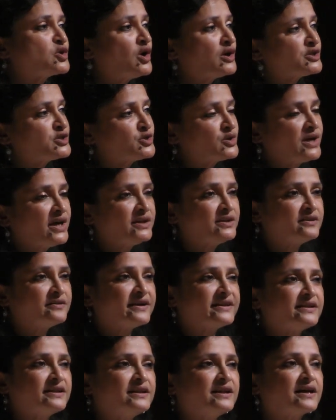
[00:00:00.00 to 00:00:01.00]
got together
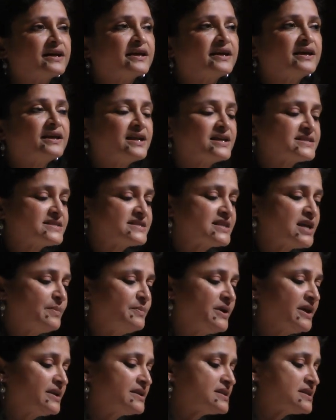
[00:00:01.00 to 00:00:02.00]
at the L'Aquila
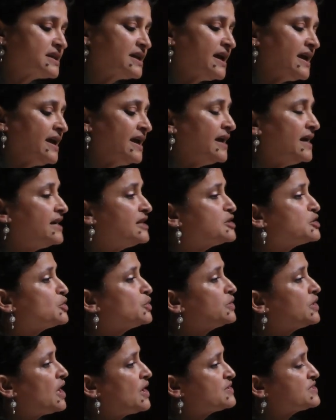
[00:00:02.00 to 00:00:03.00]
summit in
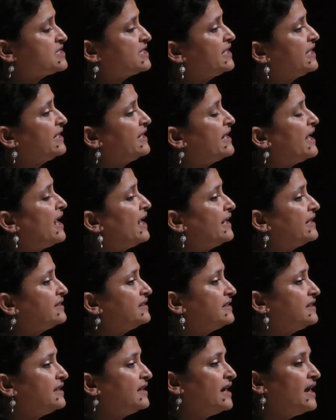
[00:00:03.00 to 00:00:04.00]

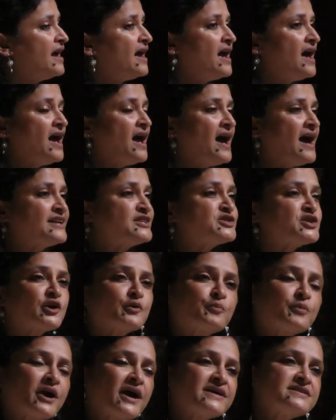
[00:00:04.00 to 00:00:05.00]
2009, and
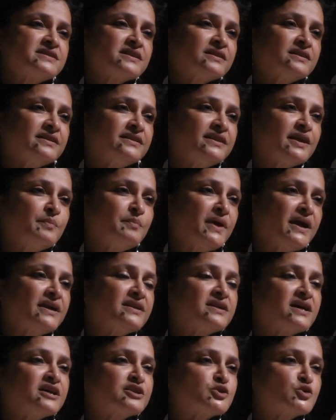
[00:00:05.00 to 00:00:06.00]
surprisingly, they
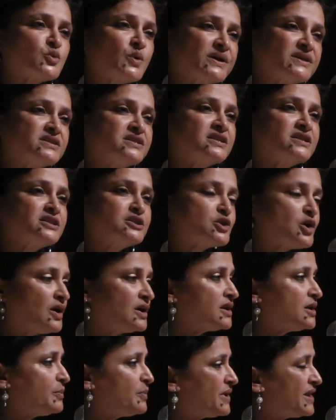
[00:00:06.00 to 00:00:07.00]
made a $20
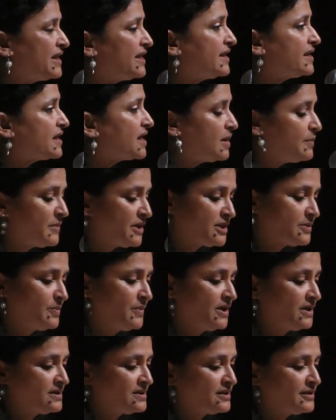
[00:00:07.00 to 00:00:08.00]
billion
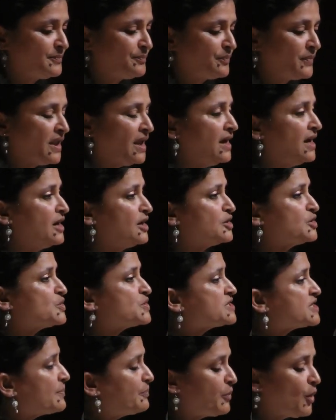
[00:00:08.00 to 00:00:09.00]
commitment to
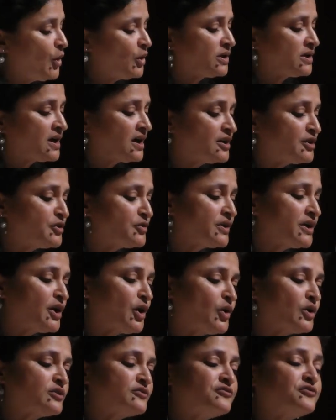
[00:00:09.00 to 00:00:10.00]
support
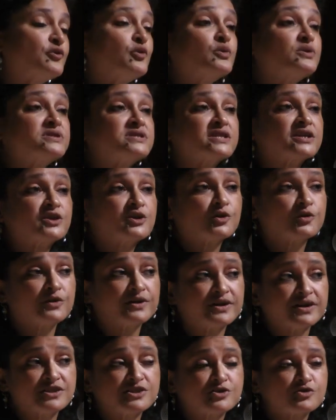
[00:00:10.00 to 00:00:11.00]
country-owned food
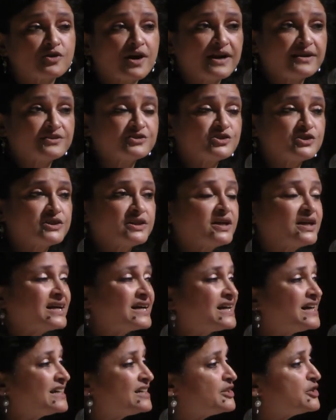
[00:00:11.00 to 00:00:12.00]
security strategy,
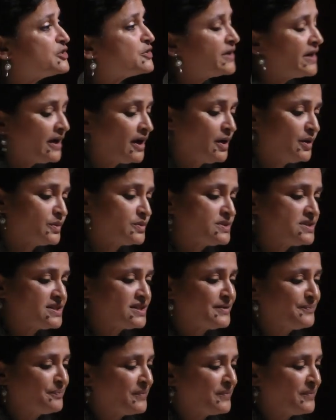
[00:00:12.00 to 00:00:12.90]
country-owned.